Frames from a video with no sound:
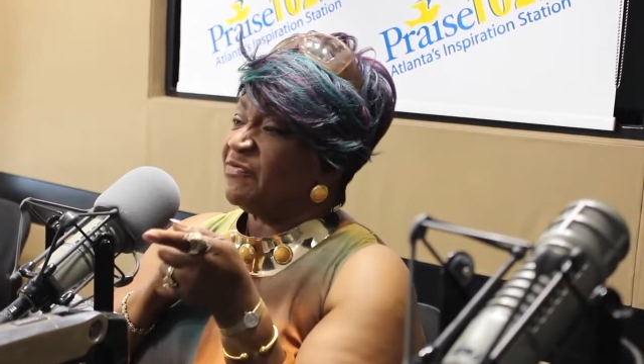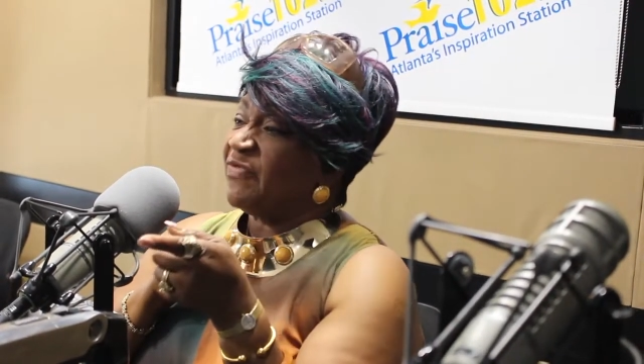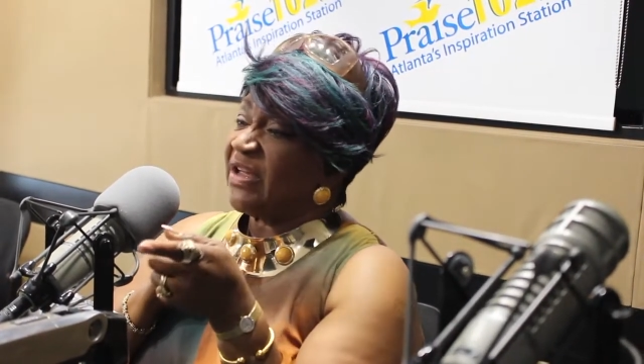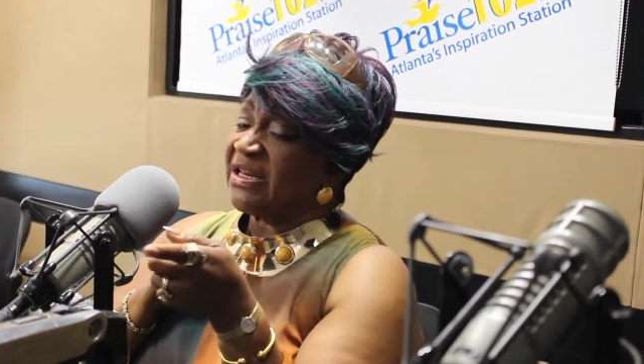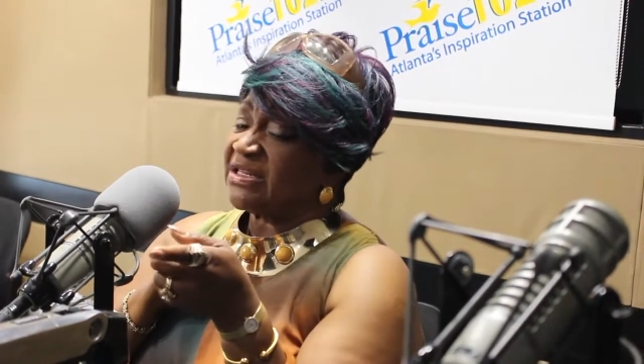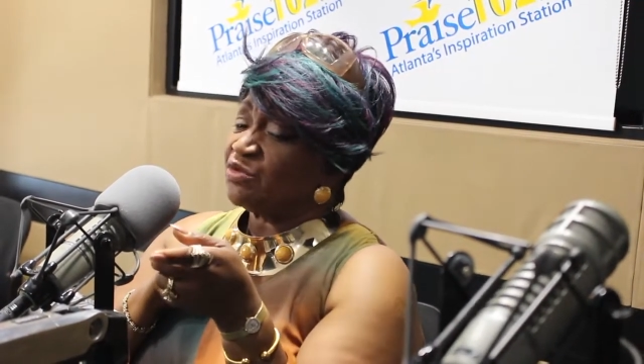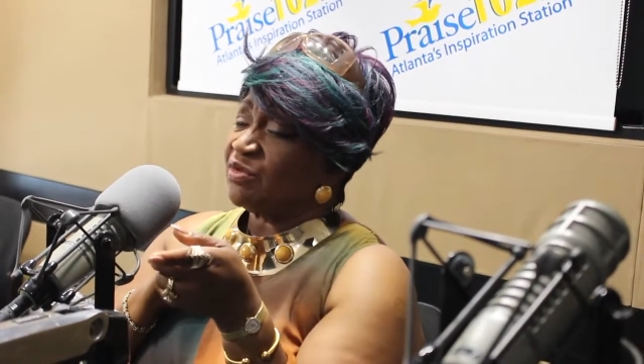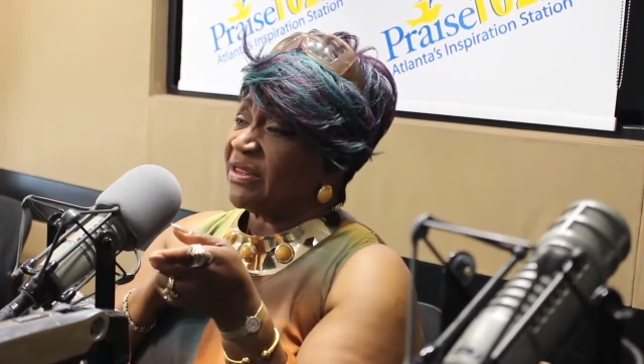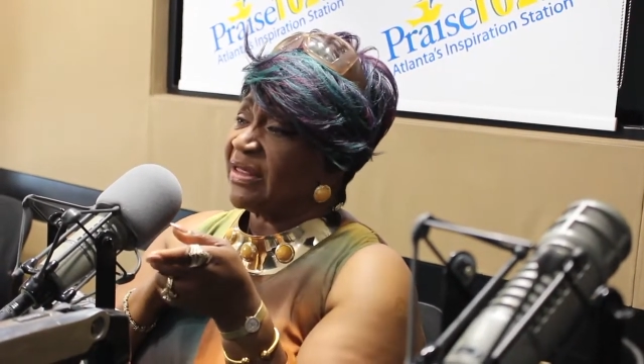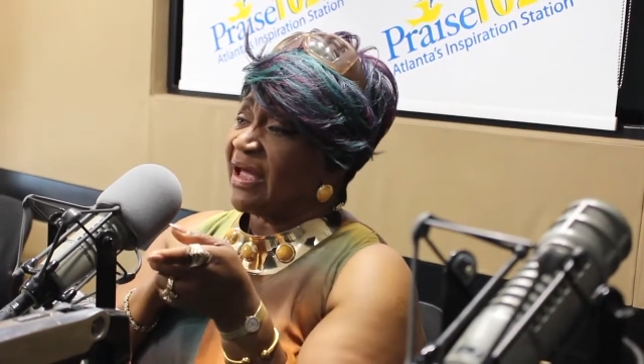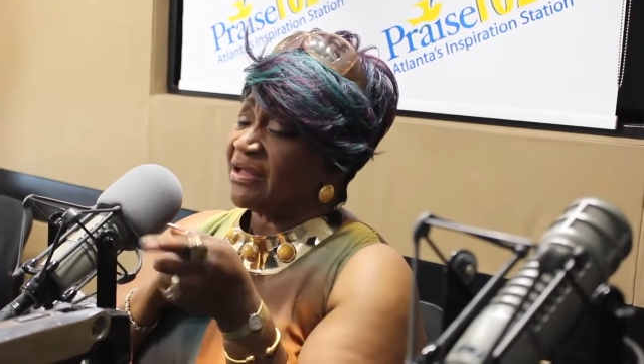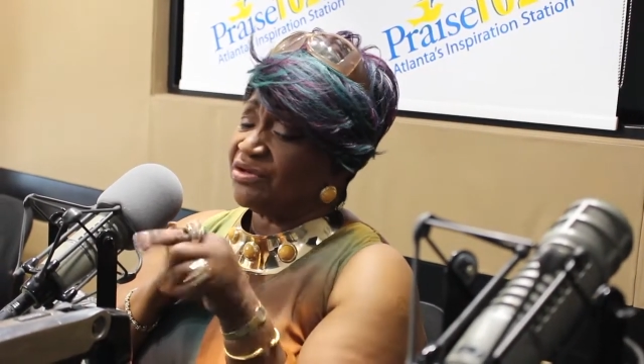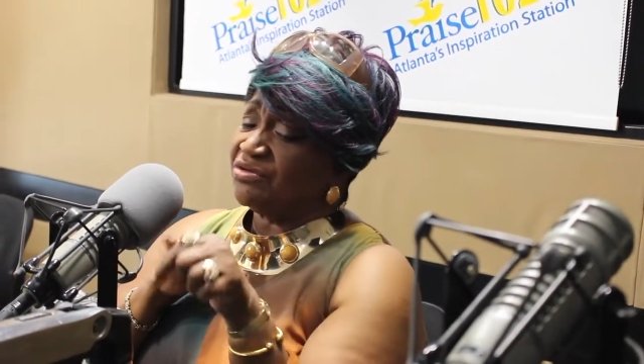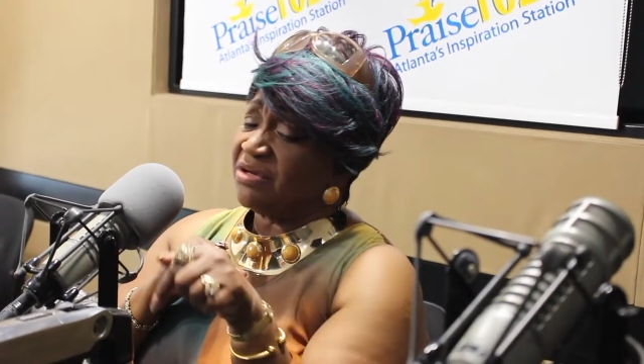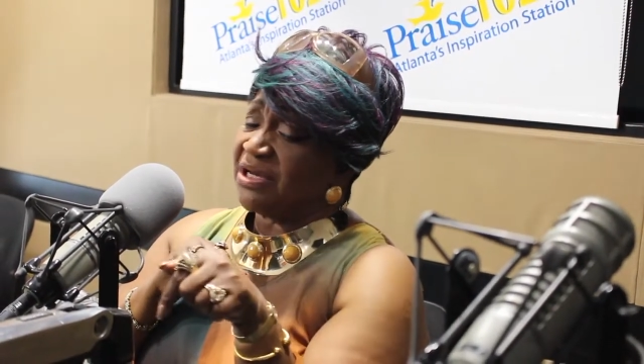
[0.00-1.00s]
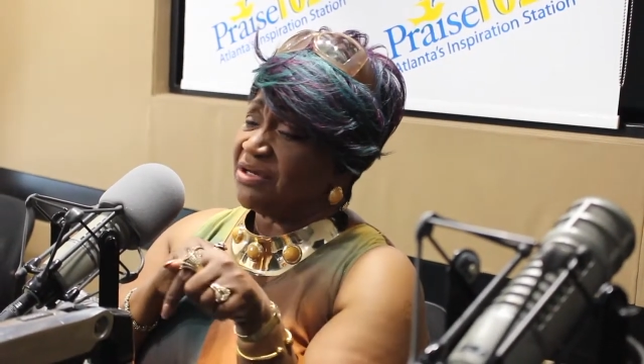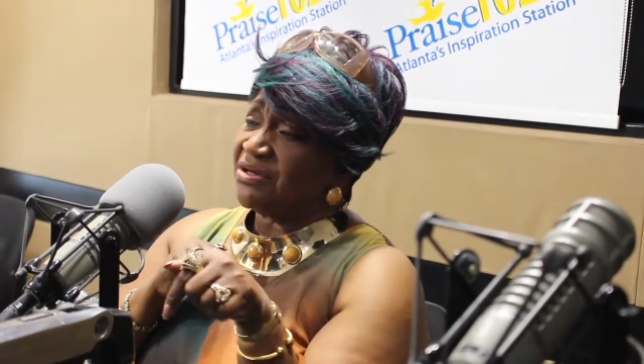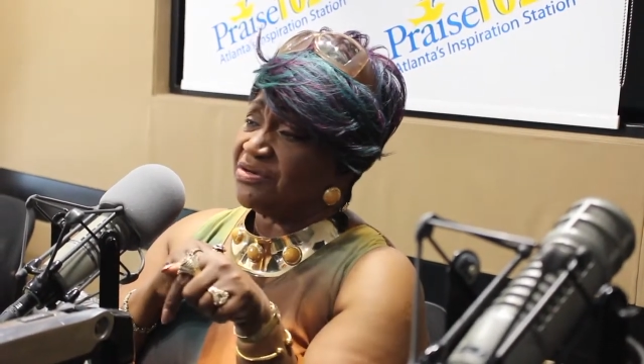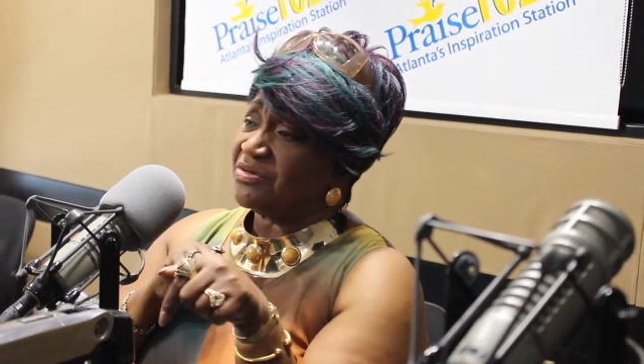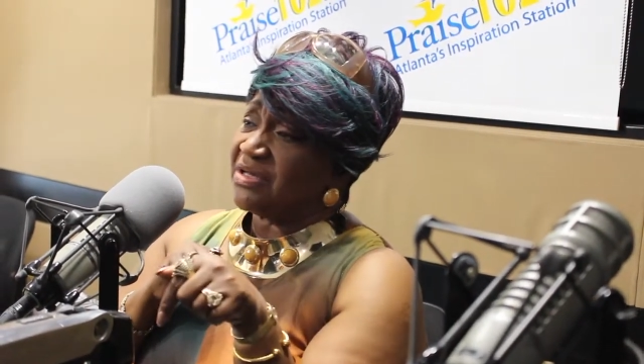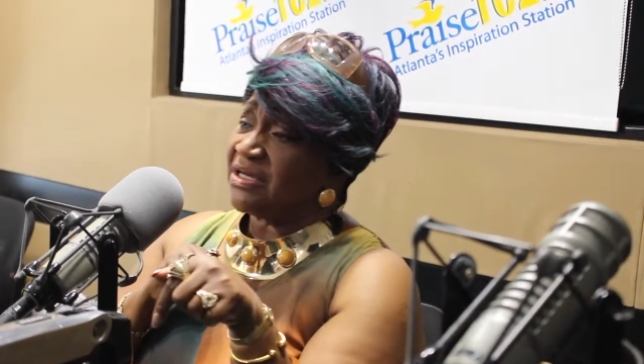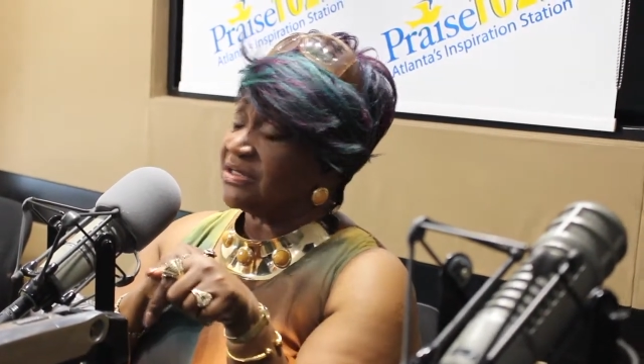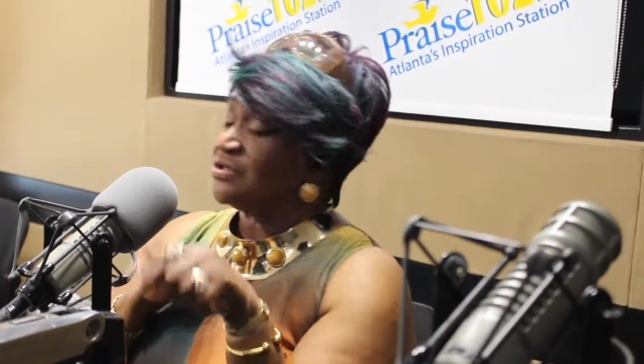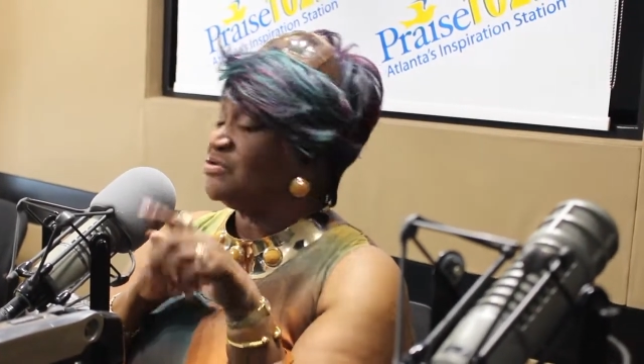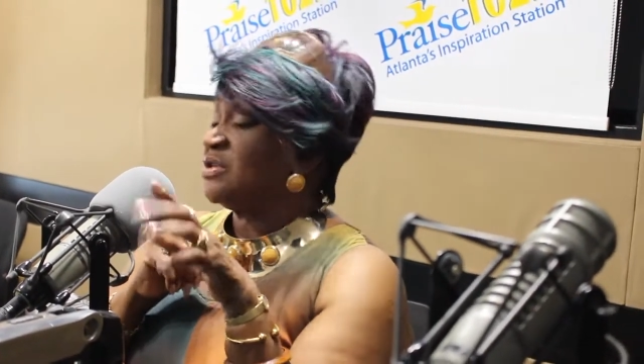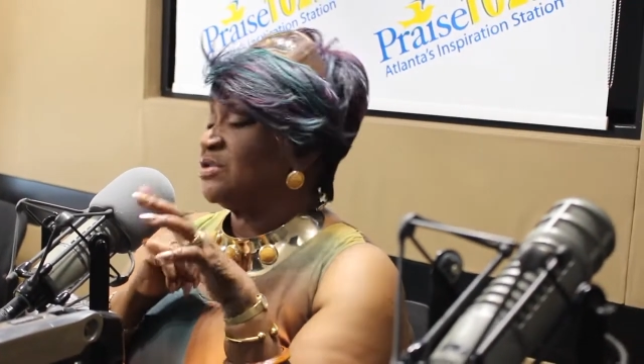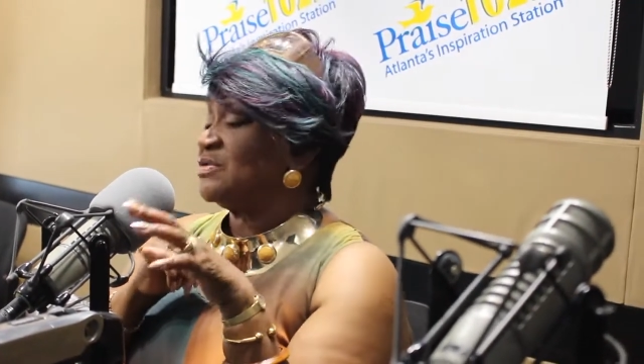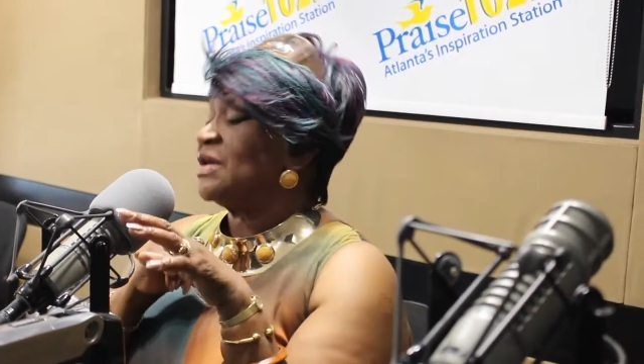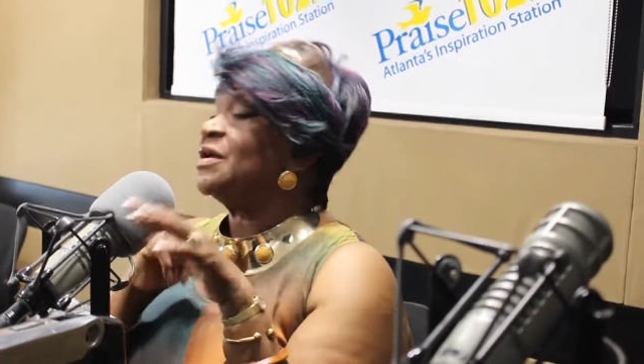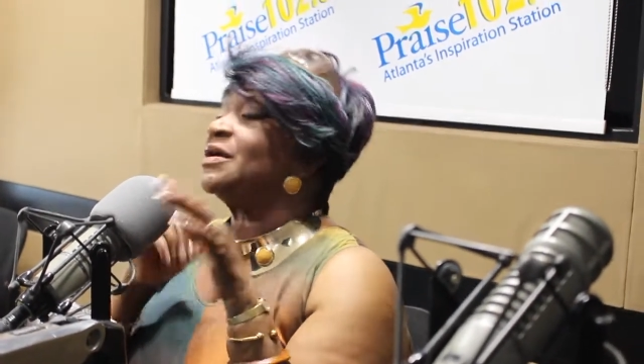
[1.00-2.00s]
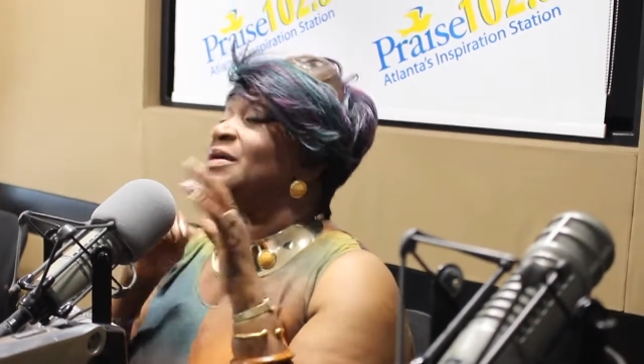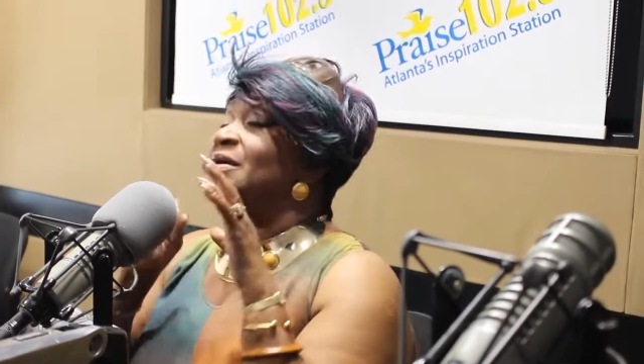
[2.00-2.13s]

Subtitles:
finish with that. You didn't do this. You didn't.